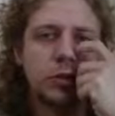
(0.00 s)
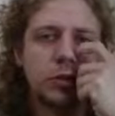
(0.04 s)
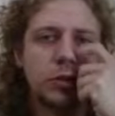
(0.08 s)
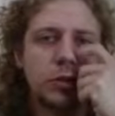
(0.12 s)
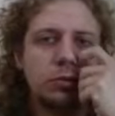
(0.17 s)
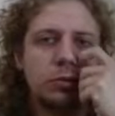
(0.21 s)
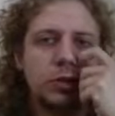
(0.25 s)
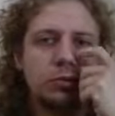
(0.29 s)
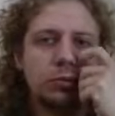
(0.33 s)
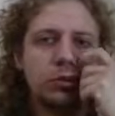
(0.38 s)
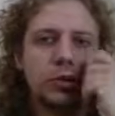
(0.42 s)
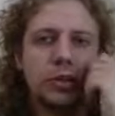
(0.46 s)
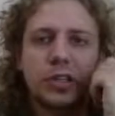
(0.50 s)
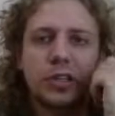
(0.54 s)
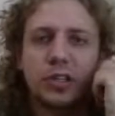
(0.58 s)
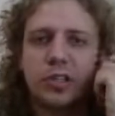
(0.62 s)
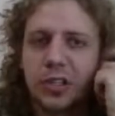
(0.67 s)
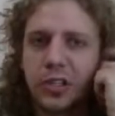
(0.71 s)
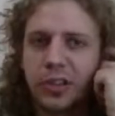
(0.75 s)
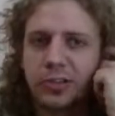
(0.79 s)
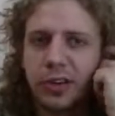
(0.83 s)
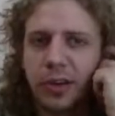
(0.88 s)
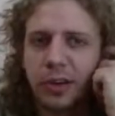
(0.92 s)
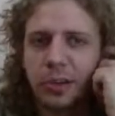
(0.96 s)
mean rook
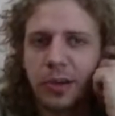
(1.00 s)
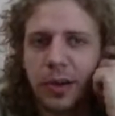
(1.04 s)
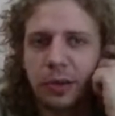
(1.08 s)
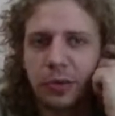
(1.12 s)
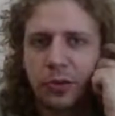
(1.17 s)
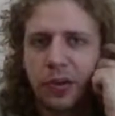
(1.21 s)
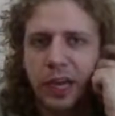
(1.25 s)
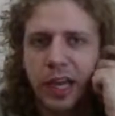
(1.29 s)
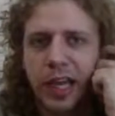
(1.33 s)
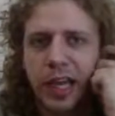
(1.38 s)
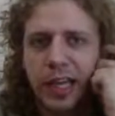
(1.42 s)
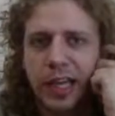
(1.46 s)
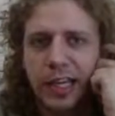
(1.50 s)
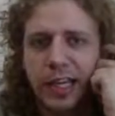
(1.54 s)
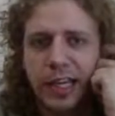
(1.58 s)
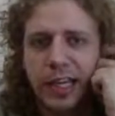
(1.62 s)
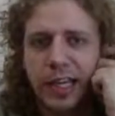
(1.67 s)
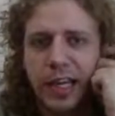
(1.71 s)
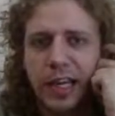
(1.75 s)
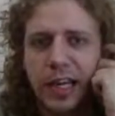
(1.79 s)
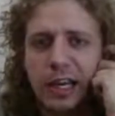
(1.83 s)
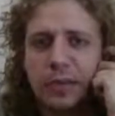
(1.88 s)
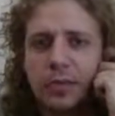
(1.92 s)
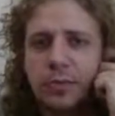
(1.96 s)
e6 followed by rook a
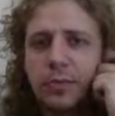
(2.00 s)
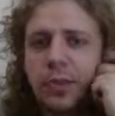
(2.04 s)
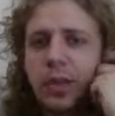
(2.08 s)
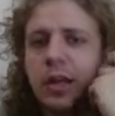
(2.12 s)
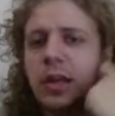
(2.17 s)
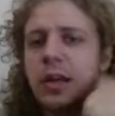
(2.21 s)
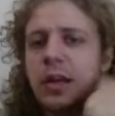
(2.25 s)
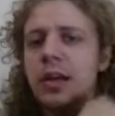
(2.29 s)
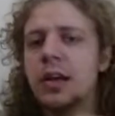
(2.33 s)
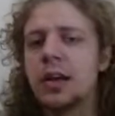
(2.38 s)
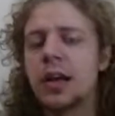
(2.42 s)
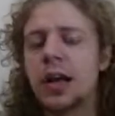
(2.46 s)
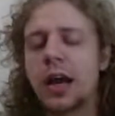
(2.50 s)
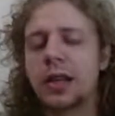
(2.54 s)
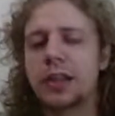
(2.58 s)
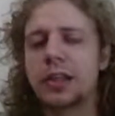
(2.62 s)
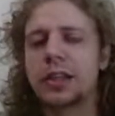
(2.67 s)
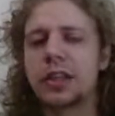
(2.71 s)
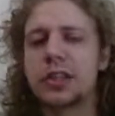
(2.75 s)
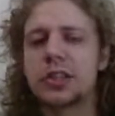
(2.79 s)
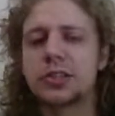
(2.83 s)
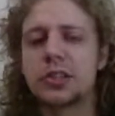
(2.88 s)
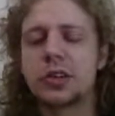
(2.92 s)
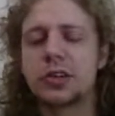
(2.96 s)
e8. I think
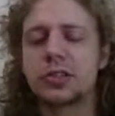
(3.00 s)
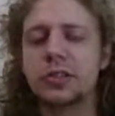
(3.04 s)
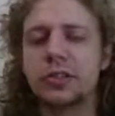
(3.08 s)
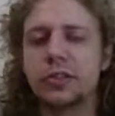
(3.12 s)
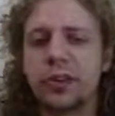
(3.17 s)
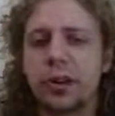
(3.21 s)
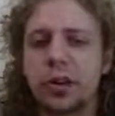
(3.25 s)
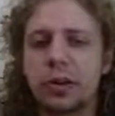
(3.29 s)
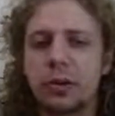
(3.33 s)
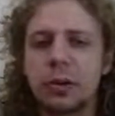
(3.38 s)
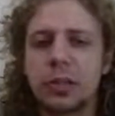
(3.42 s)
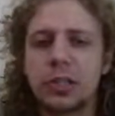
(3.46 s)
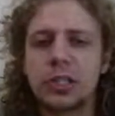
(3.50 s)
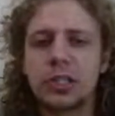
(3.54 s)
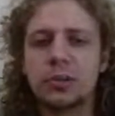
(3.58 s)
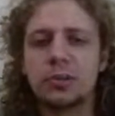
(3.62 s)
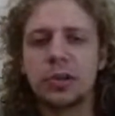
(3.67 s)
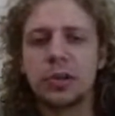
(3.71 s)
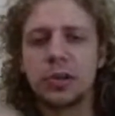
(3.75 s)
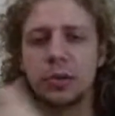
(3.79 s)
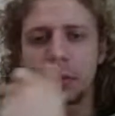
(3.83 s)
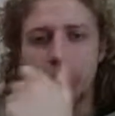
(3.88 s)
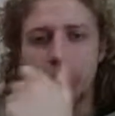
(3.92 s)
that's also very reasonable.